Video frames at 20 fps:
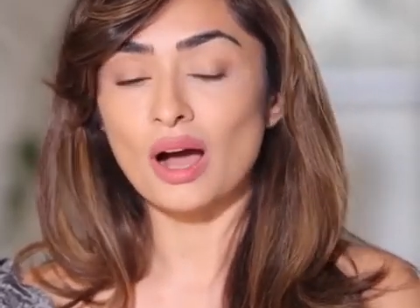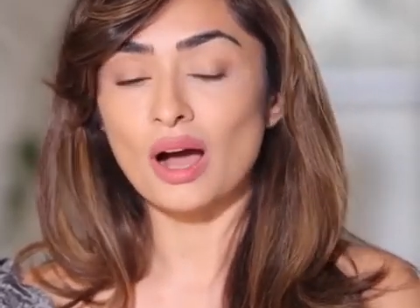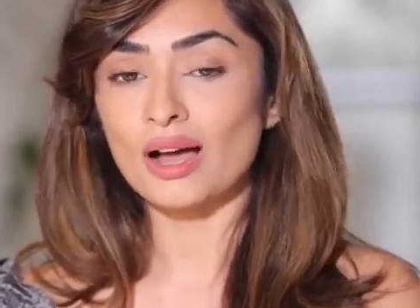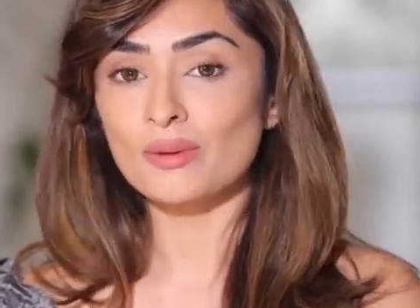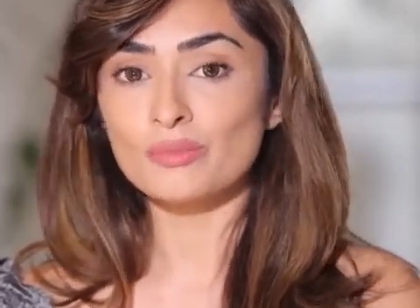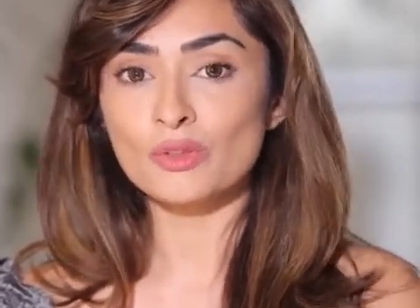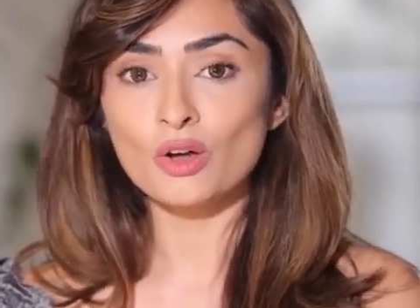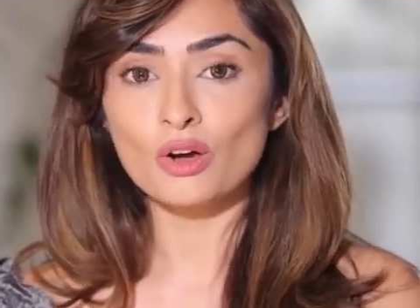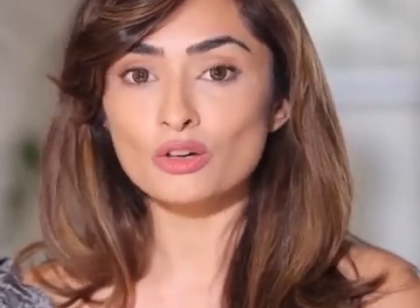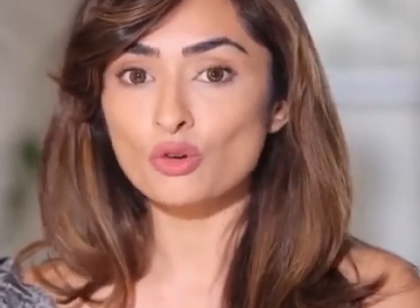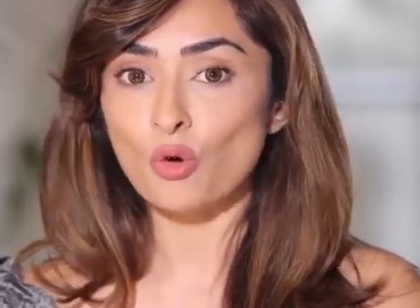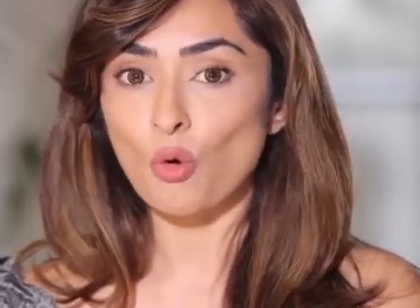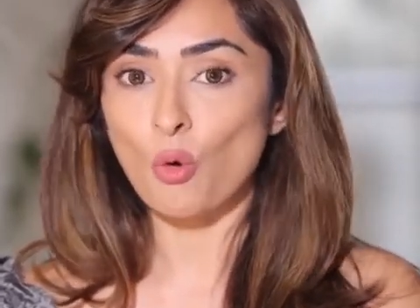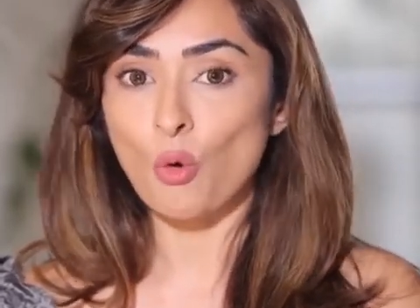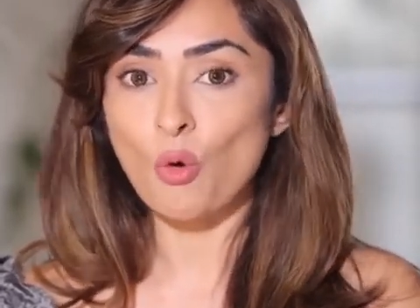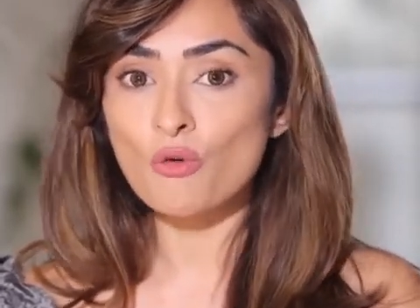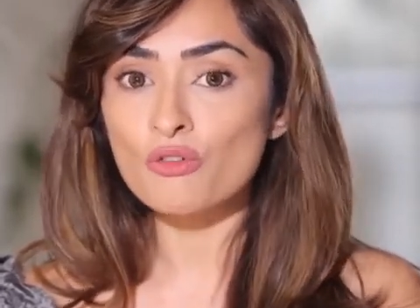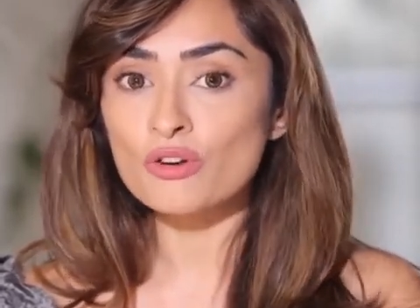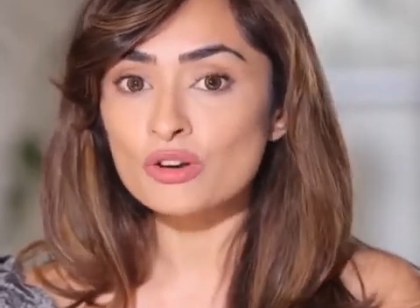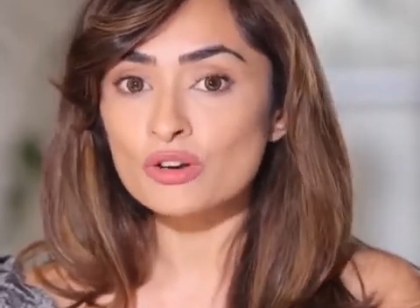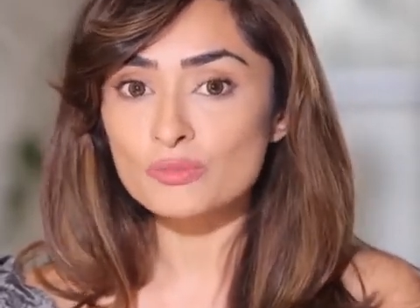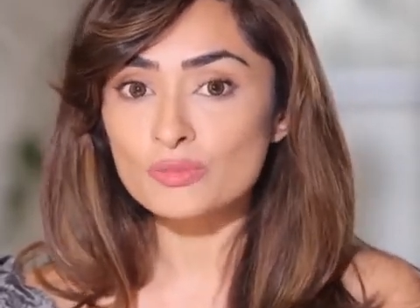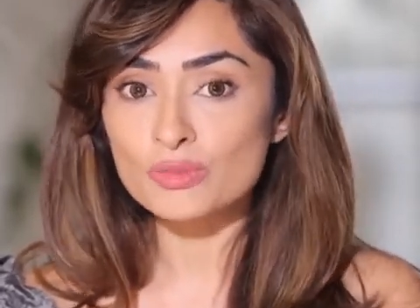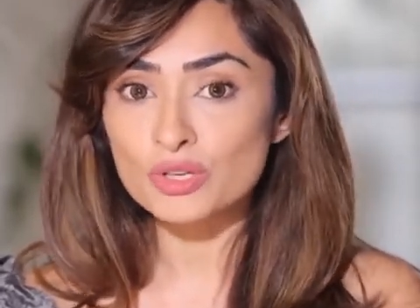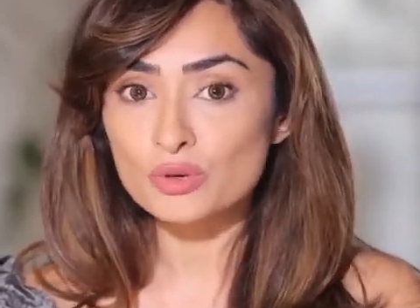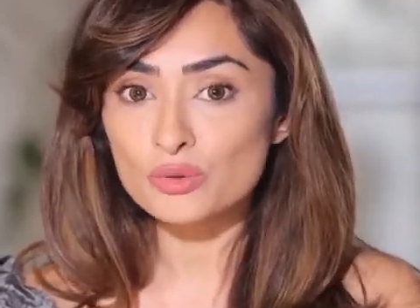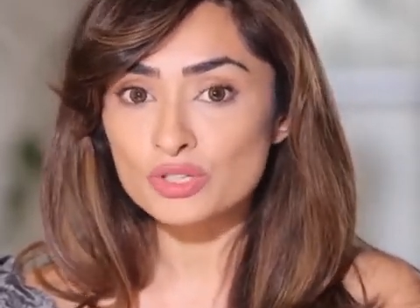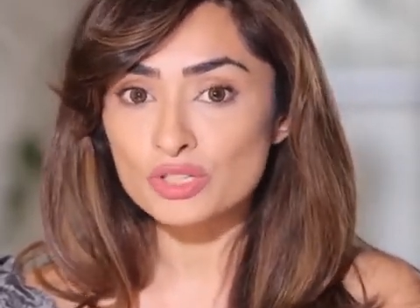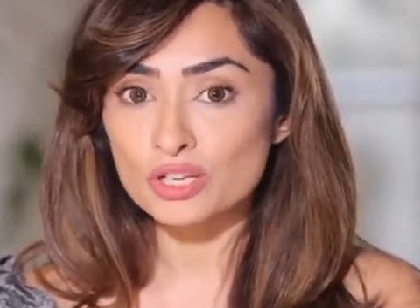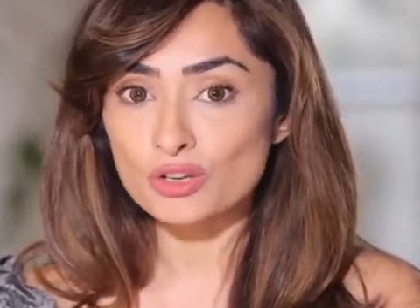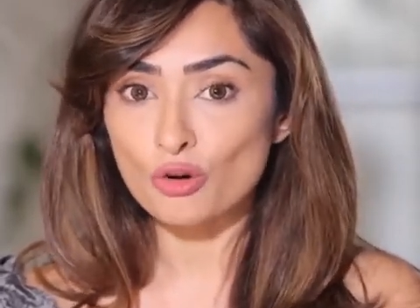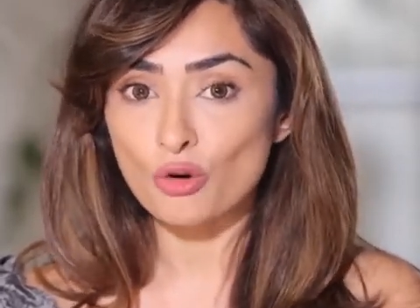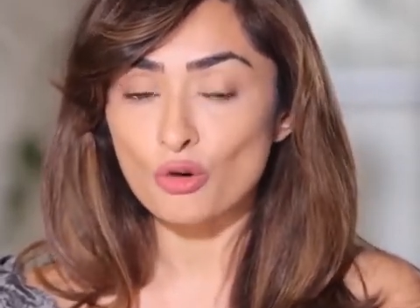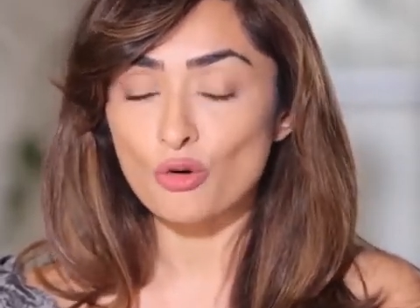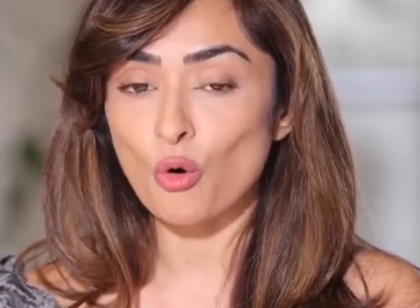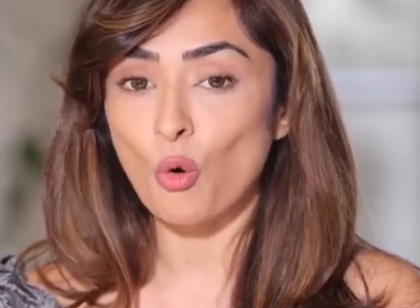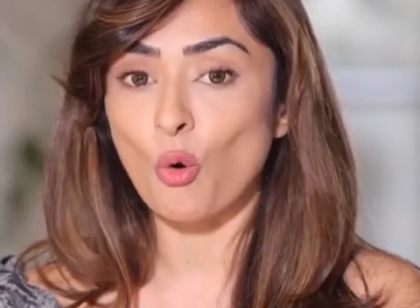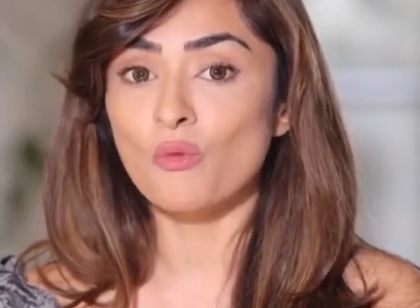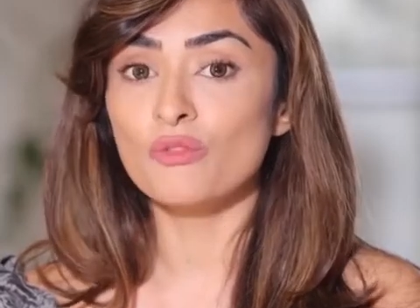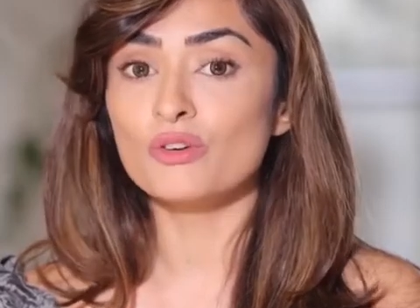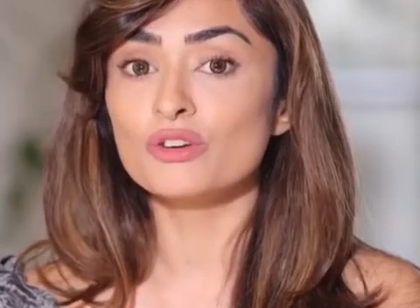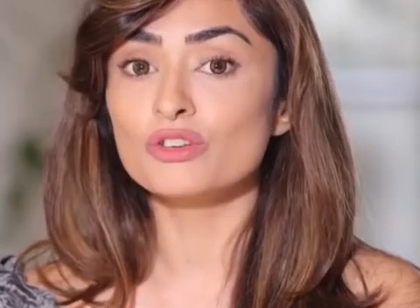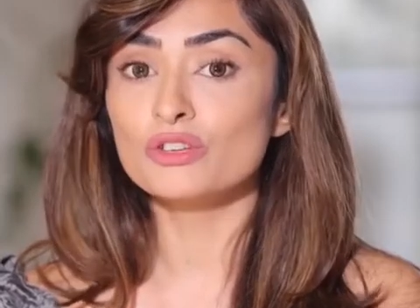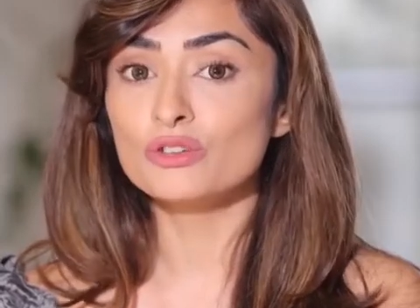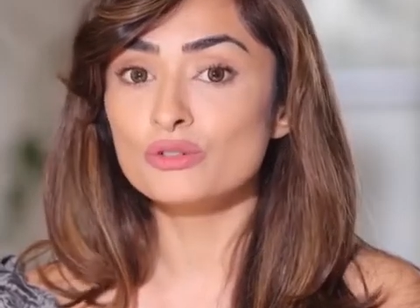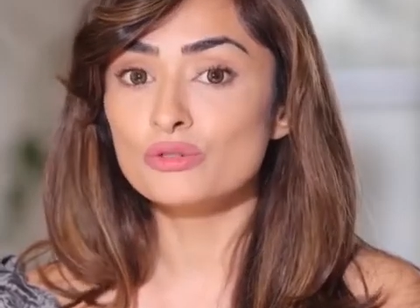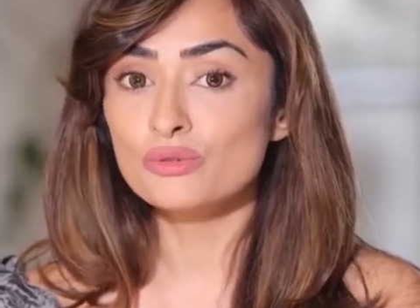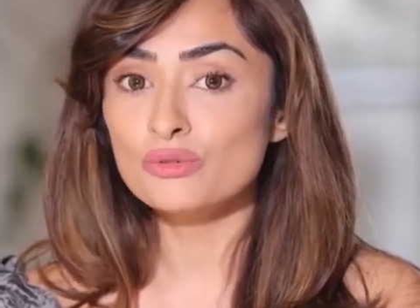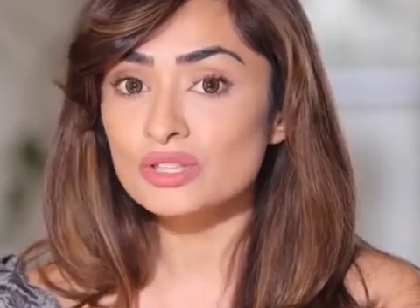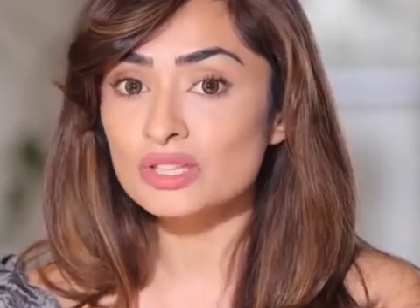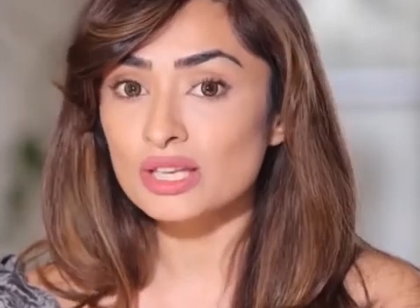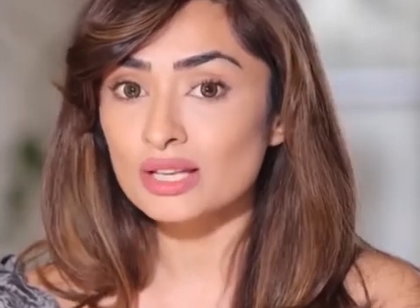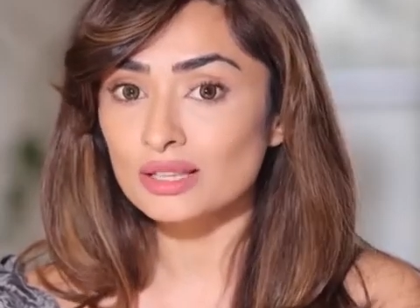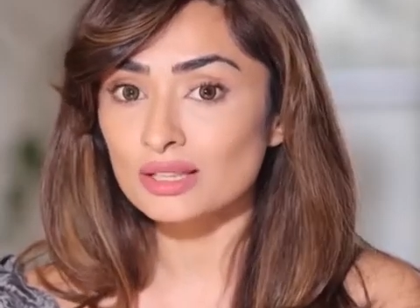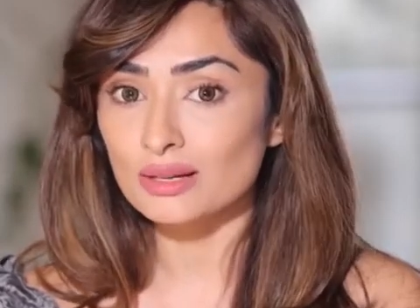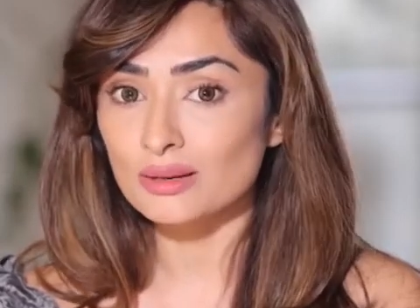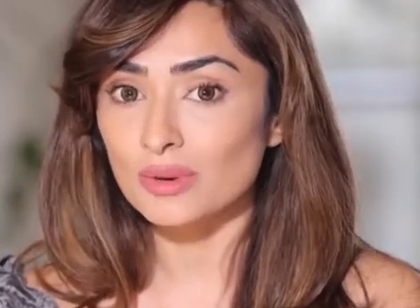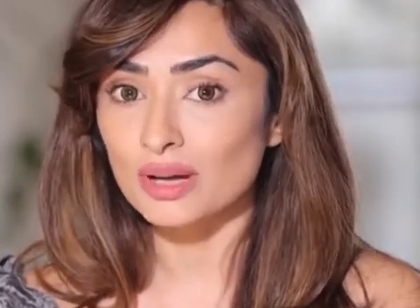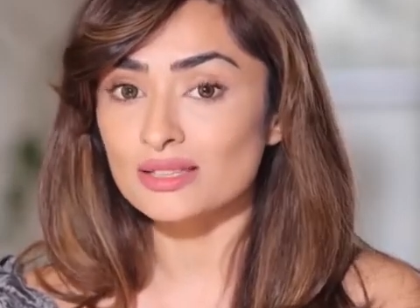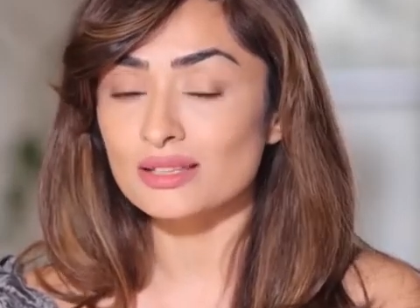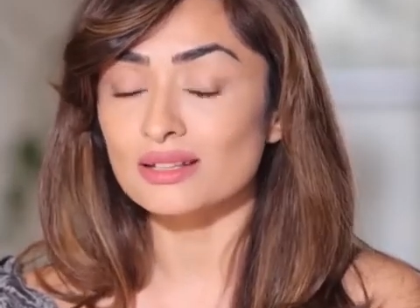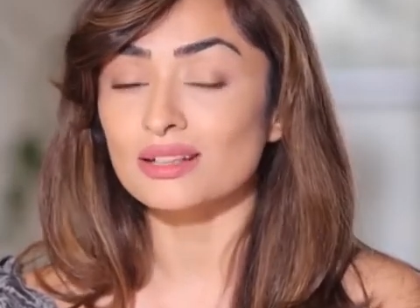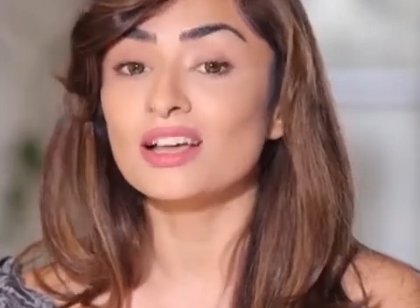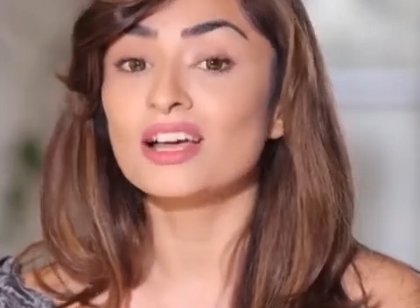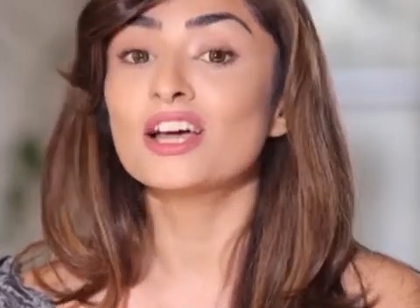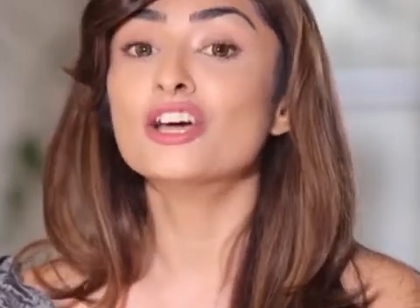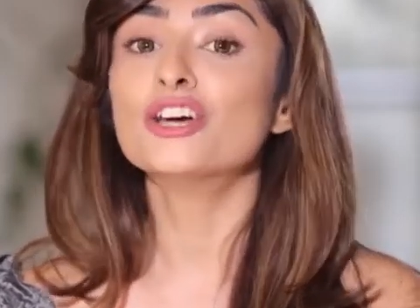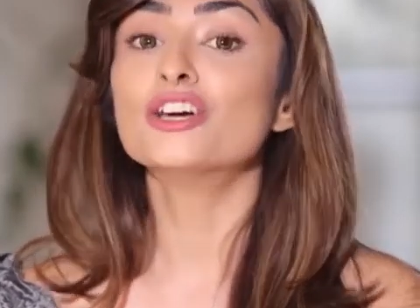I'm not over-abusing or overusing the muscle.